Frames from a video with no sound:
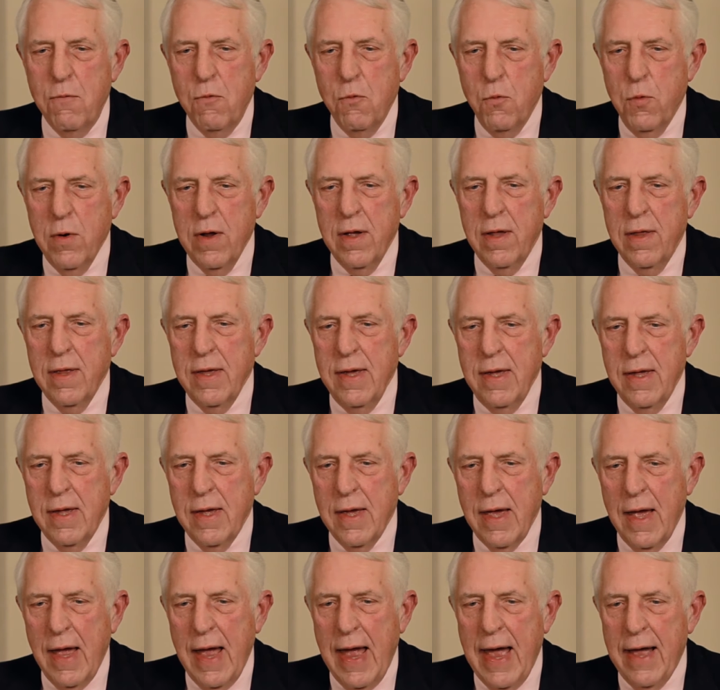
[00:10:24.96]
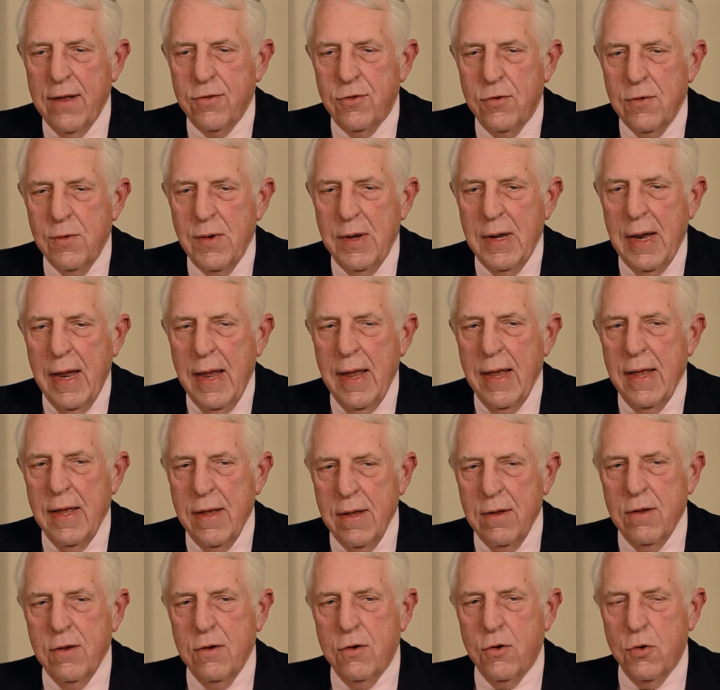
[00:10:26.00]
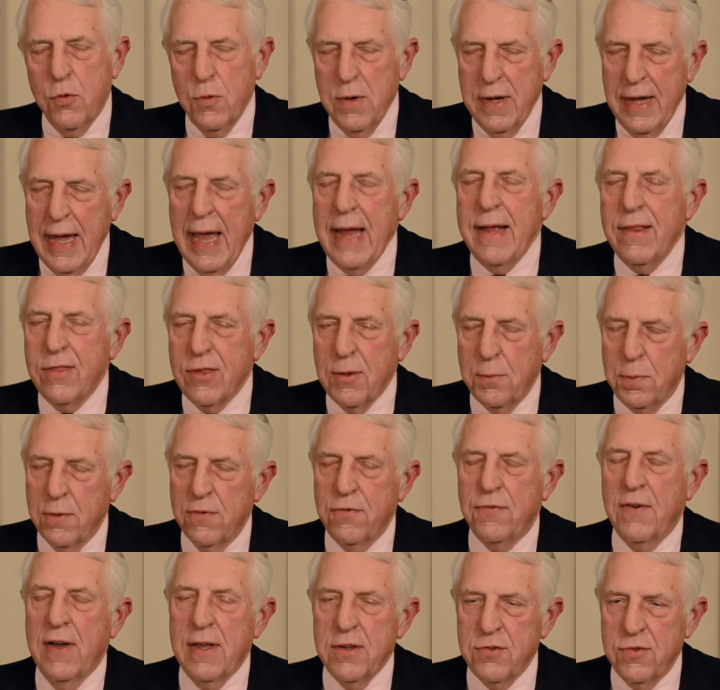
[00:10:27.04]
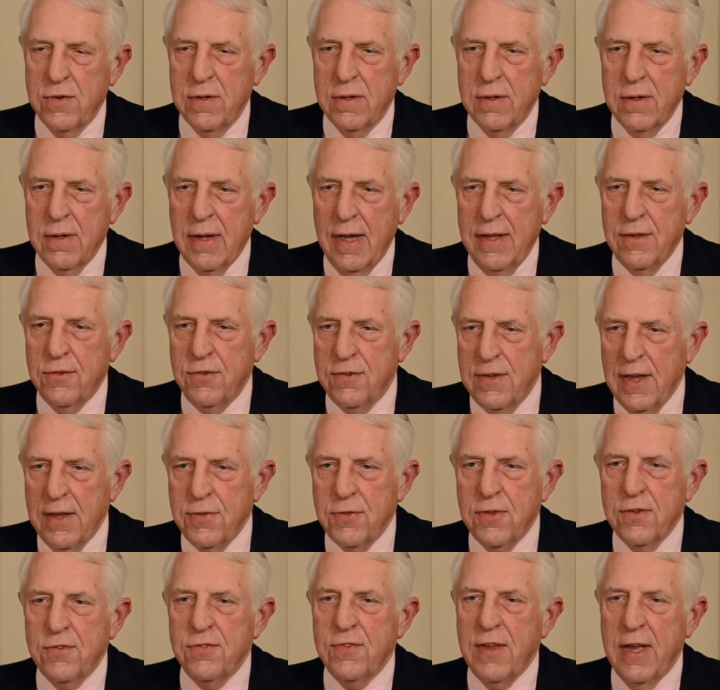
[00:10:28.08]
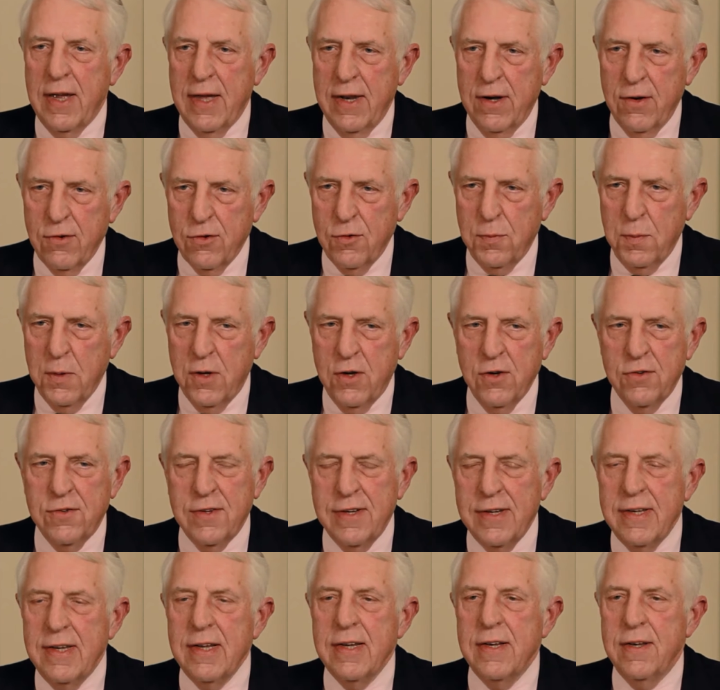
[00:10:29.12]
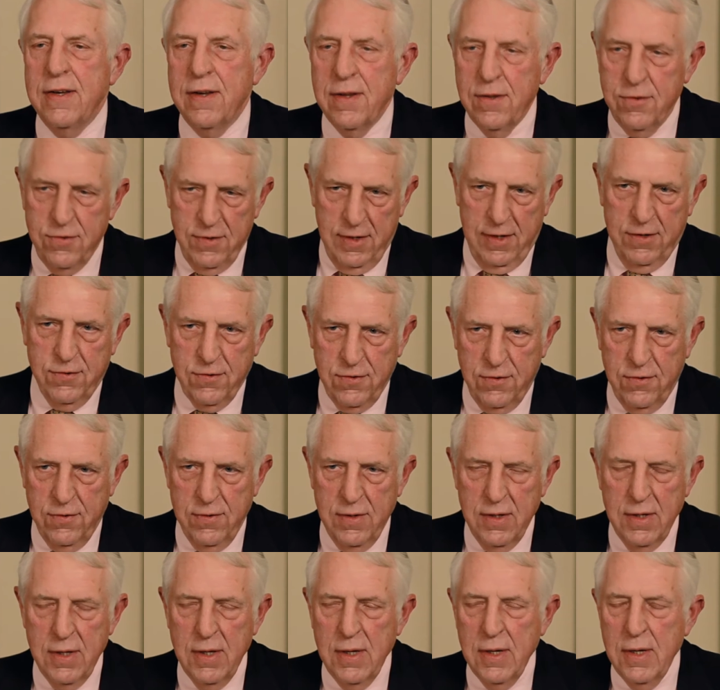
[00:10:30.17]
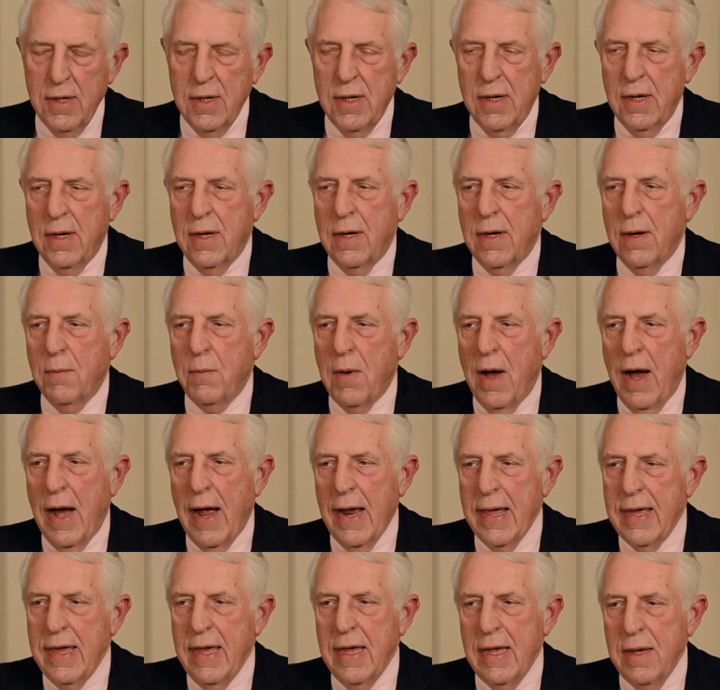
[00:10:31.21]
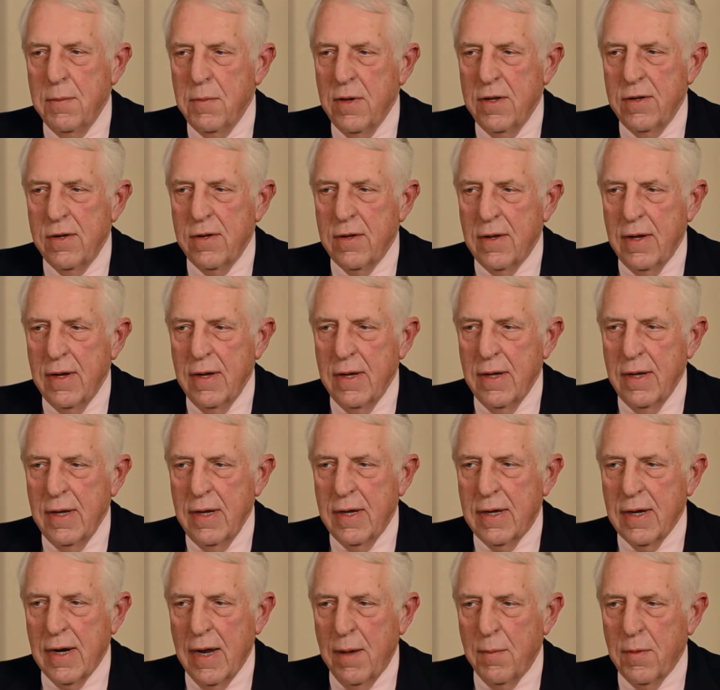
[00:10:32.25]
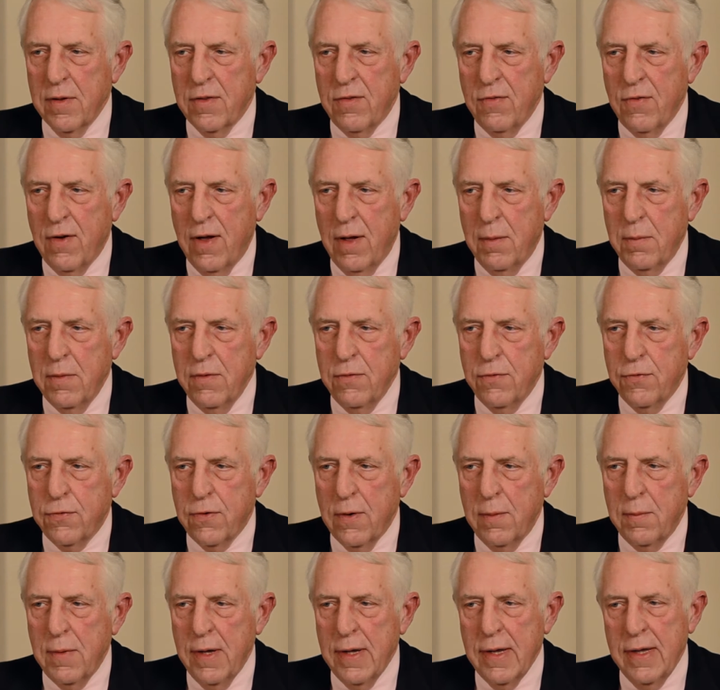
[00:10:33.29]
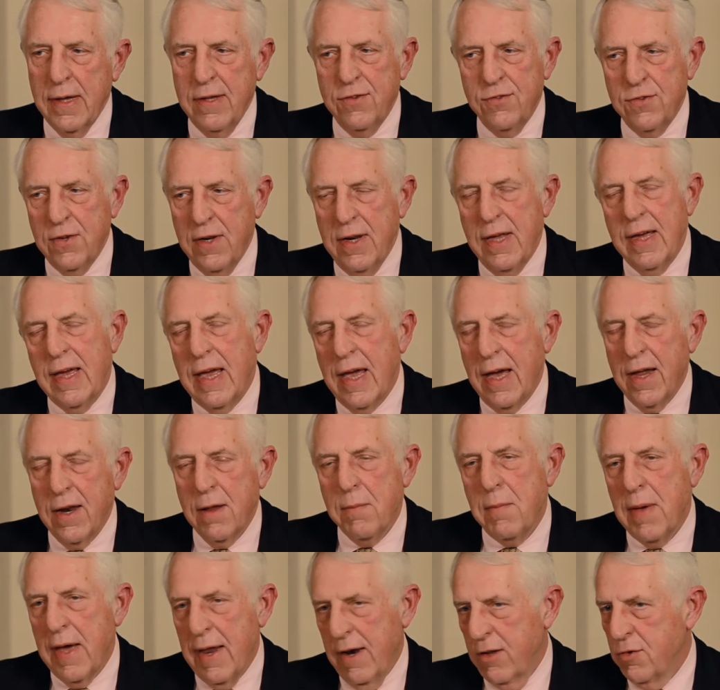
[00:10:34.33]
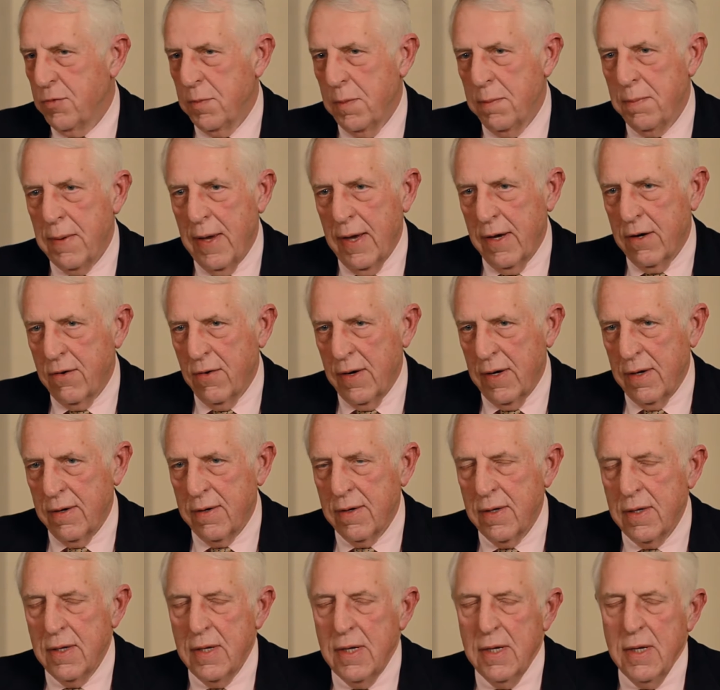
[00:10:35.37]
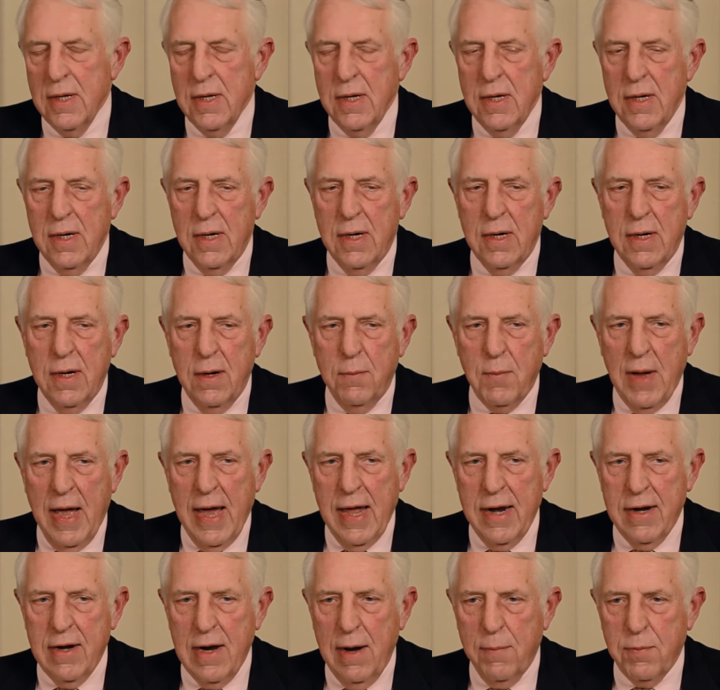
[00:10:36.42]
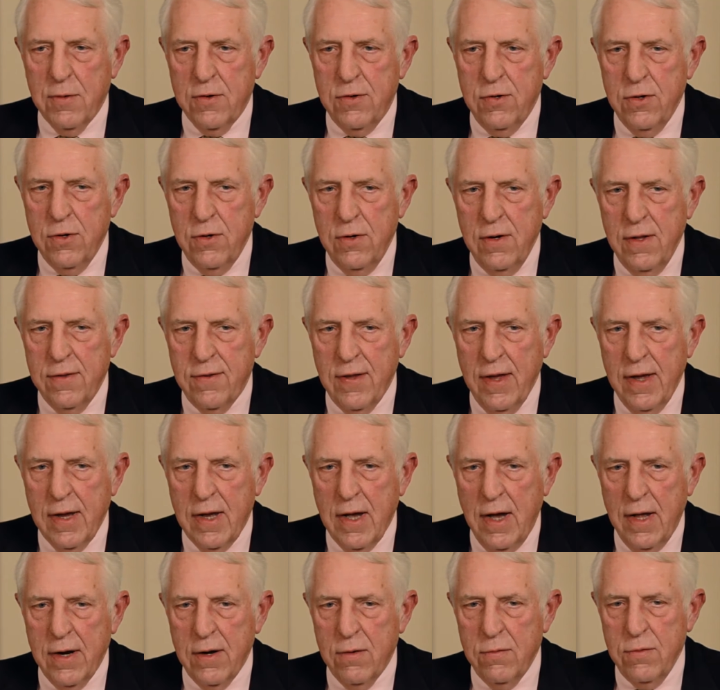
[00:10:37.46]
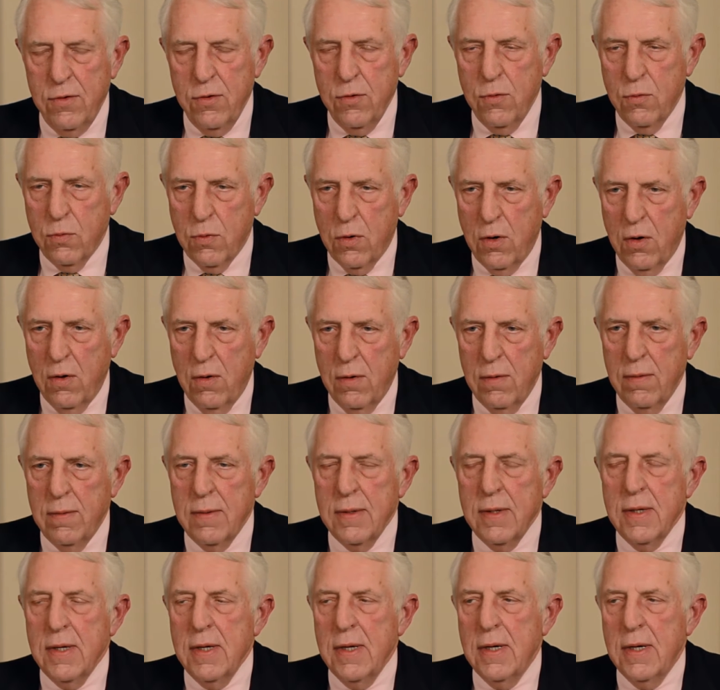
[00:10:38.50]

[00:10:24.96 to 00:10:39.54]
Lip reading: really had to create the profession and set the standards because it didn't exist. I came into economic development from a city-county management background. I had an opportunity to take on a new role